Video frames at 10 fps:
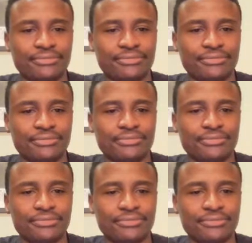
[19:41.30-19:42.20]

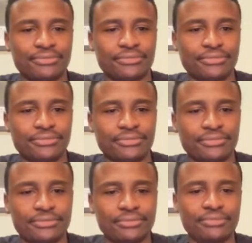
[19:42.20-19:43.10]

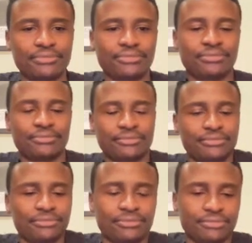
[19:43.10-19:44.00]

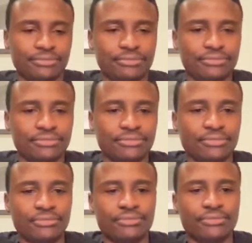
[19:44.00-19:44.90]

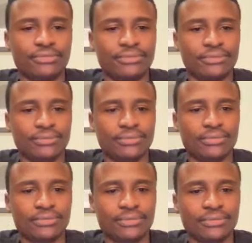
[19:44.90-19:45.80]

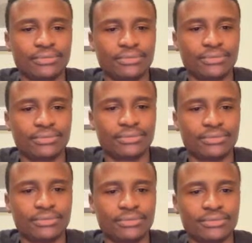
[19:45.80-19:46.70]

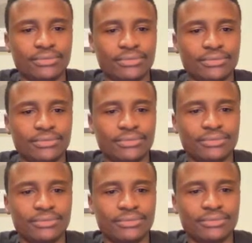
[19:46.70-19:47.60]

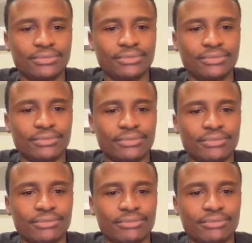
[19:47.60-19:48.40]
[no speech]